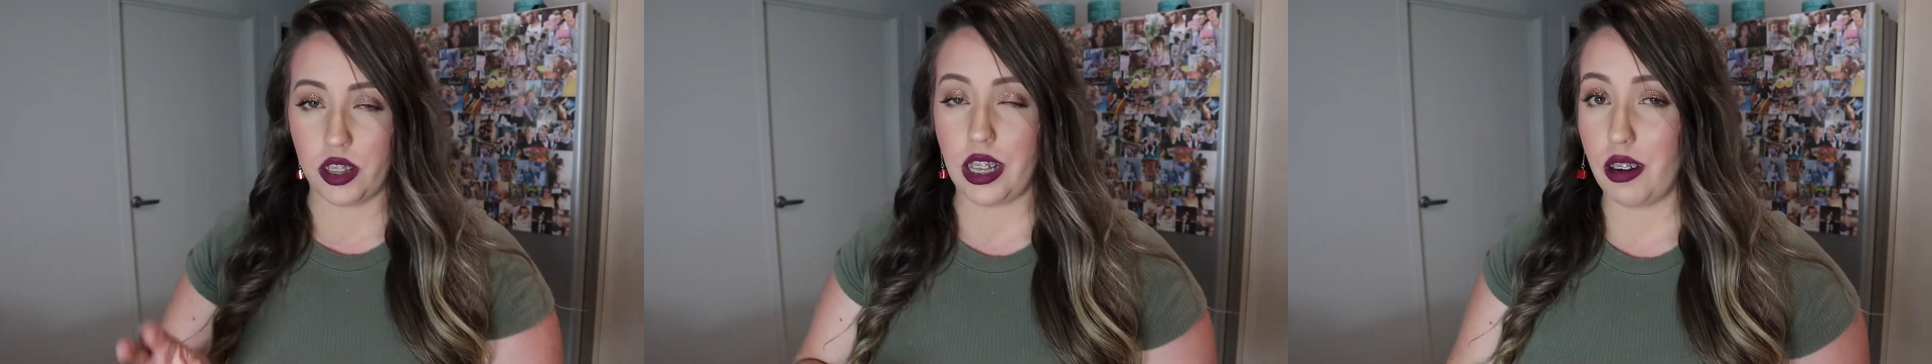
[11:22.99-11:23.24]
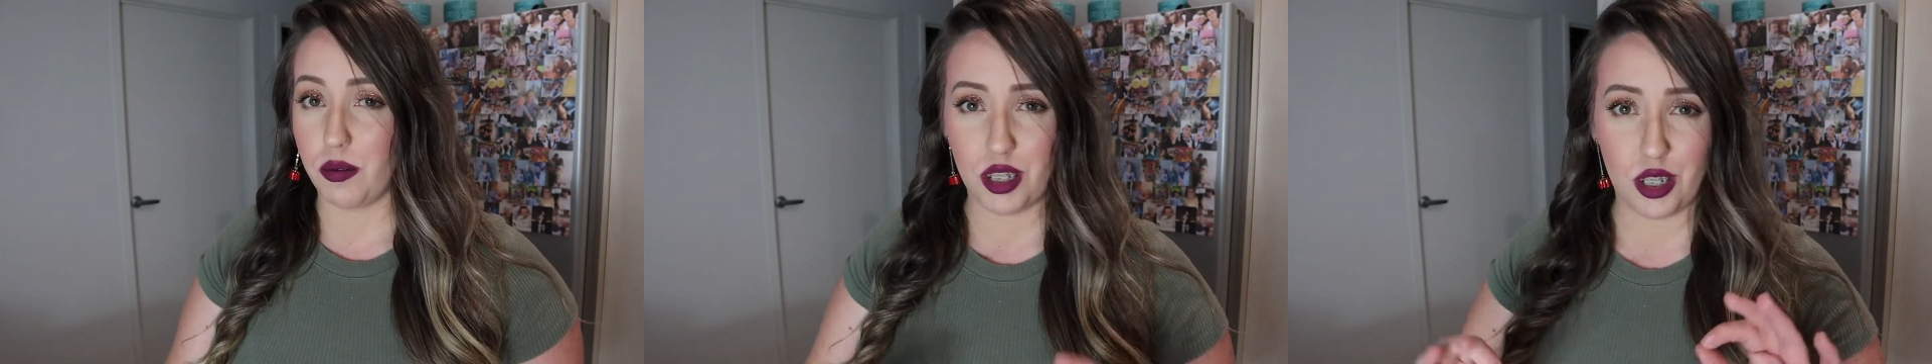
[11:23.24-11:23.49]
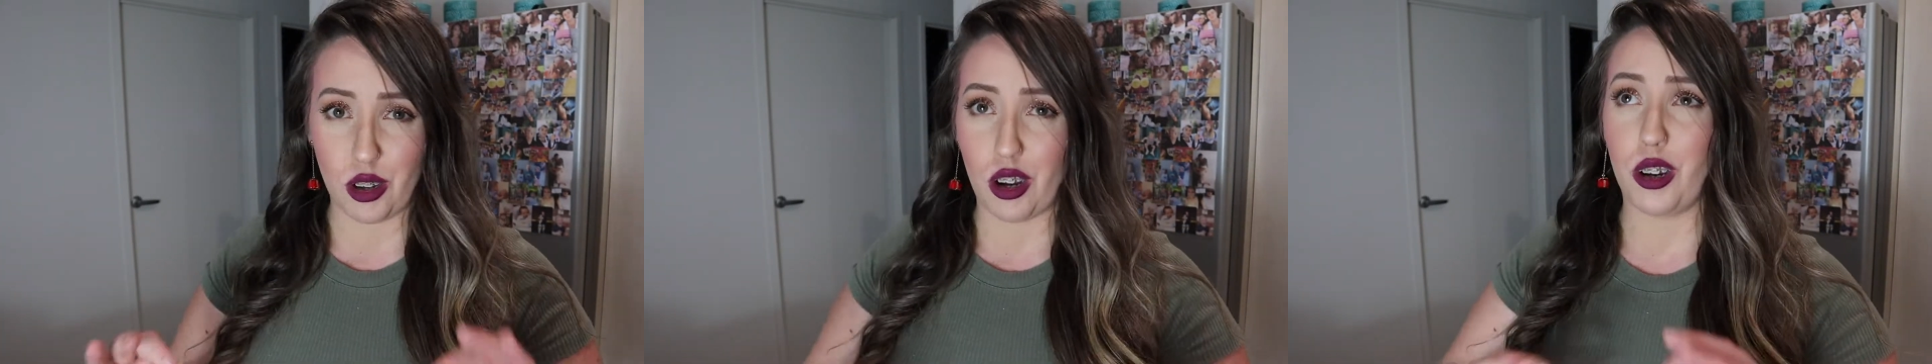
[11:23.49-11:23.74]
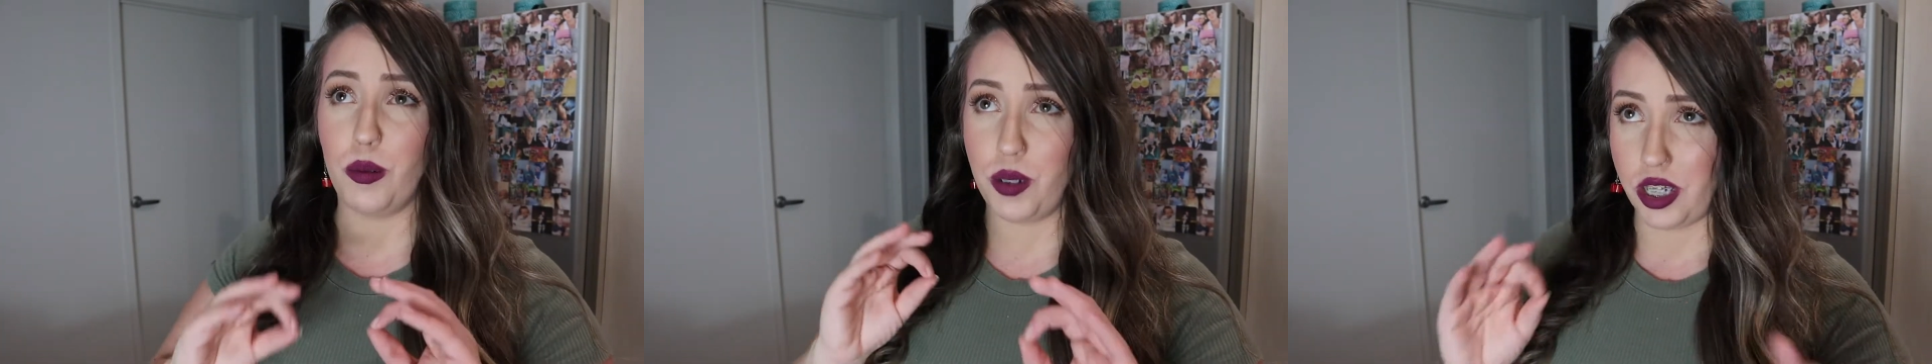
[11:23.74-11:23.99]
They're
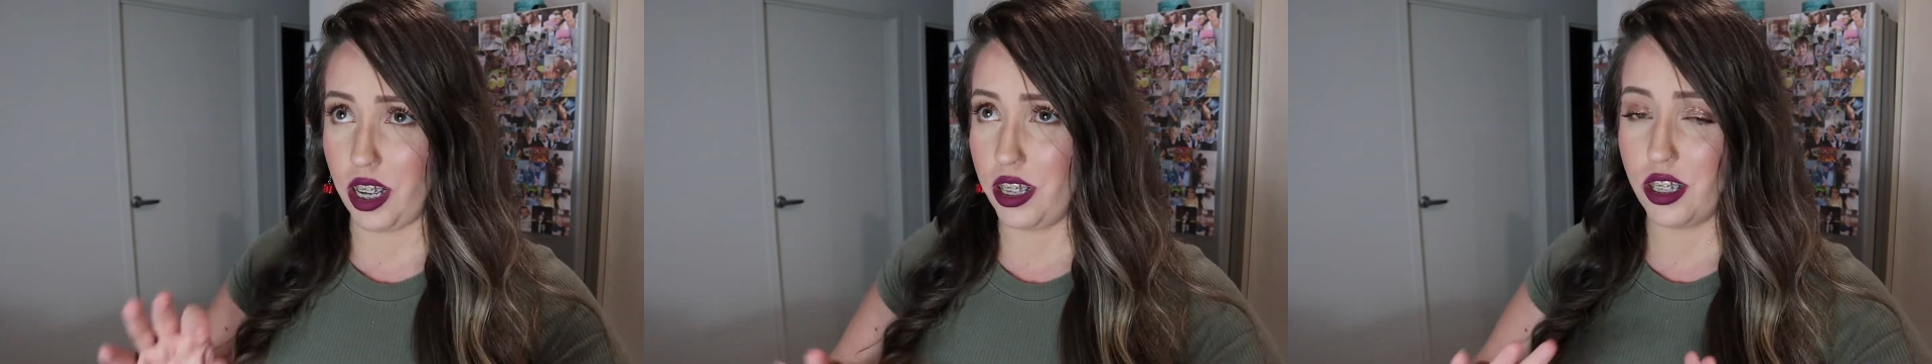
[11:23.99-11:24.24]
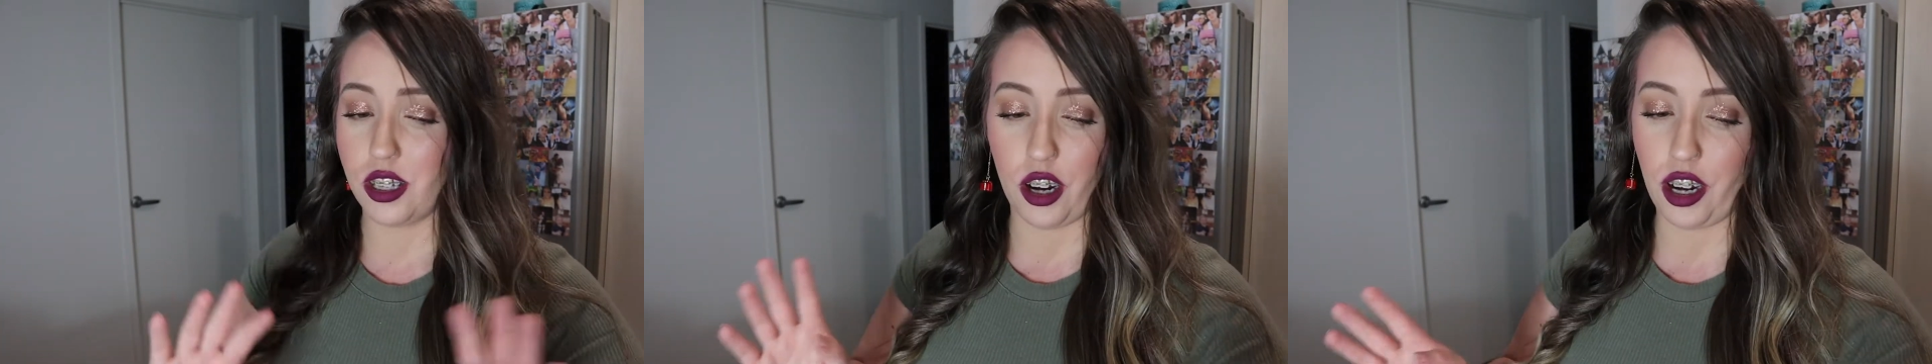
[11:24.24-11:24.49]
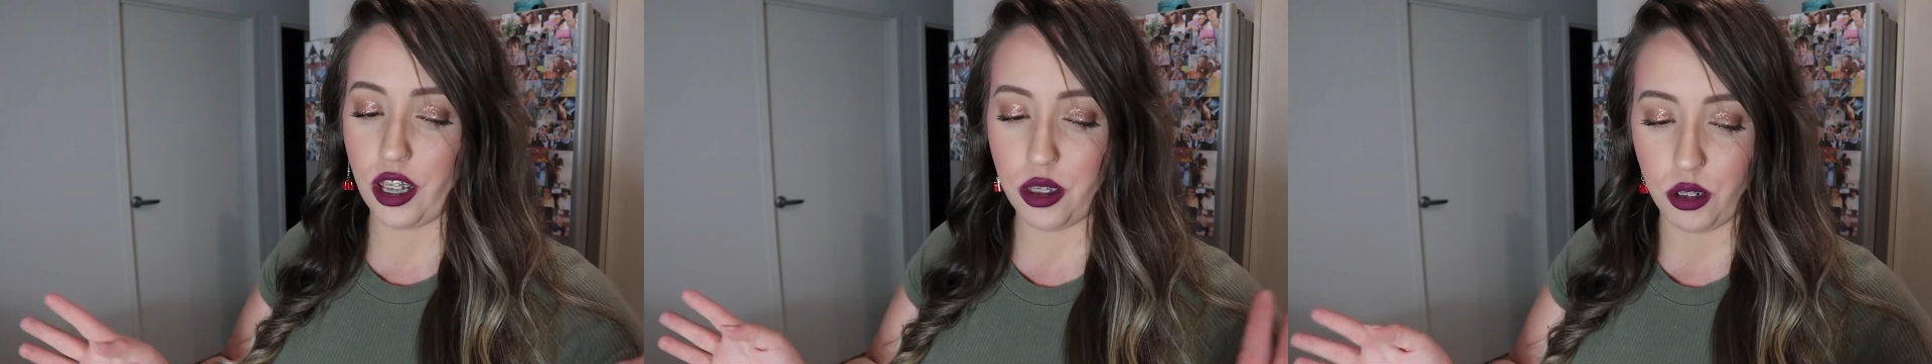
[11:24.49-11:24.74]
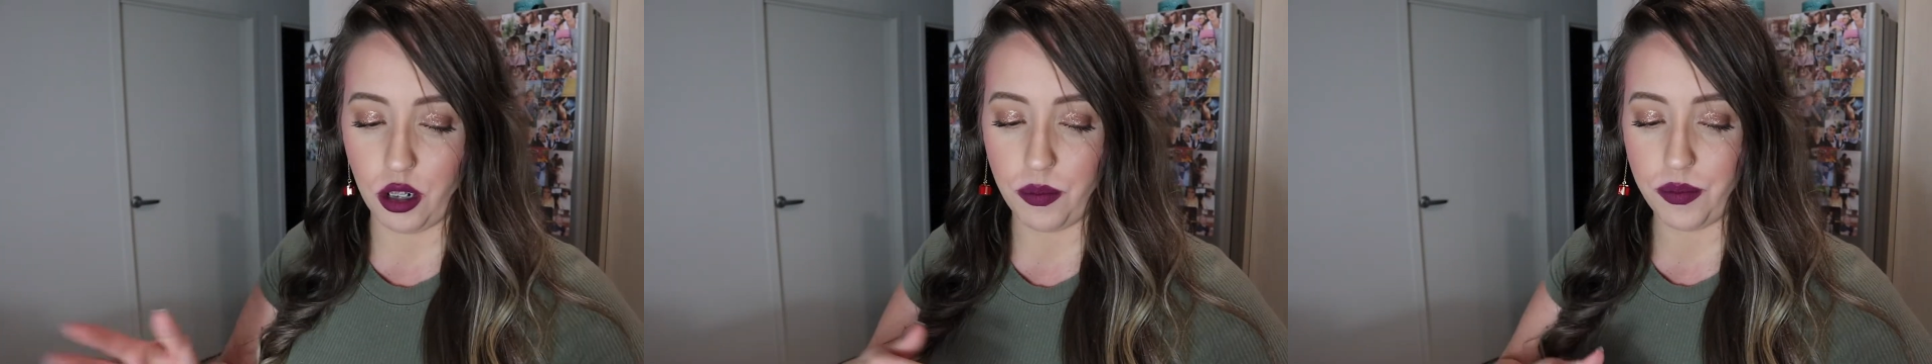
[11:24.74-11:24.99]
sock obsessed. So I
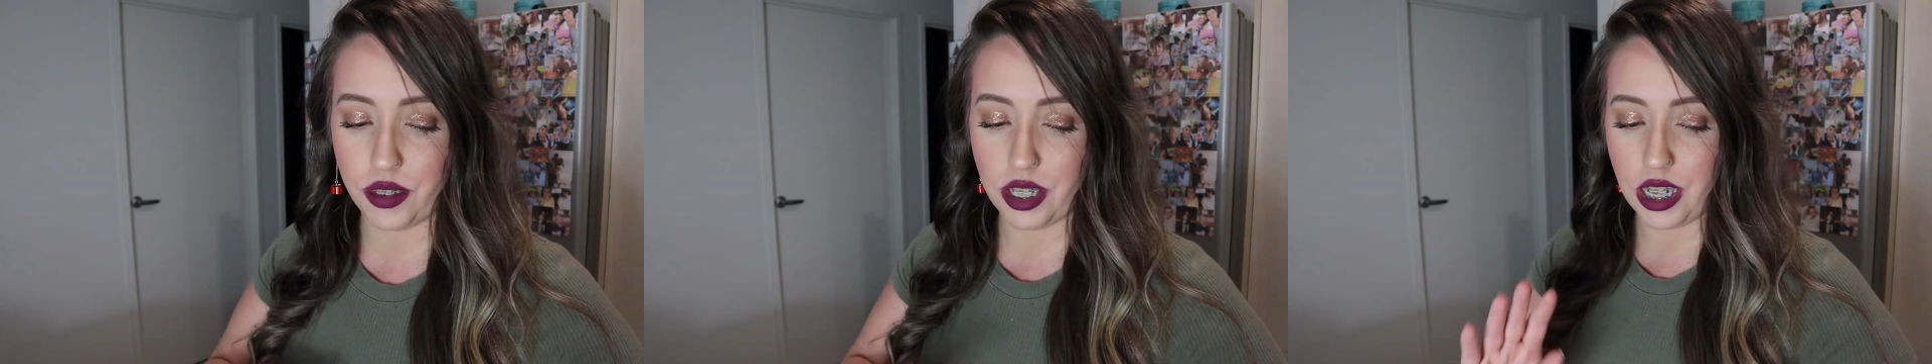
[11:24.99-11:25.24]
thought,